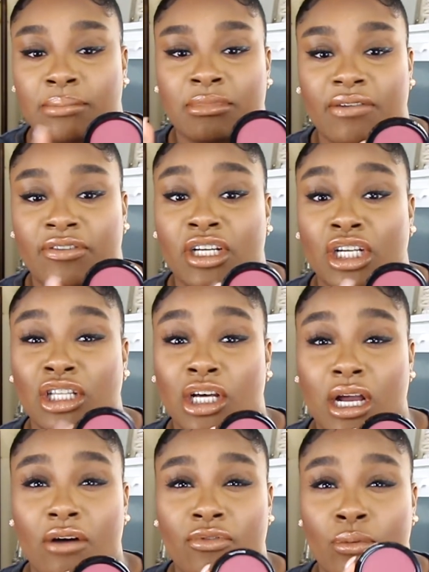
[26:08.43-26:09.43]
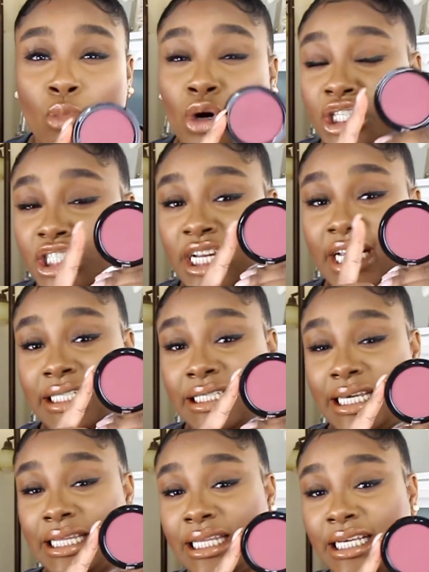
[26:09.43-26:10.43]
I'm definitely gonna look out for more shades
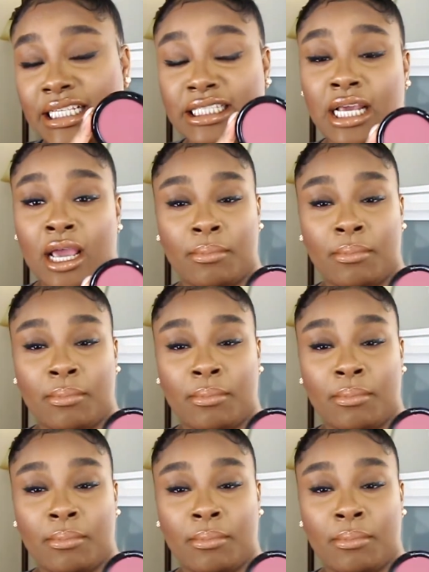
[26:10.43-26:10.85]
in this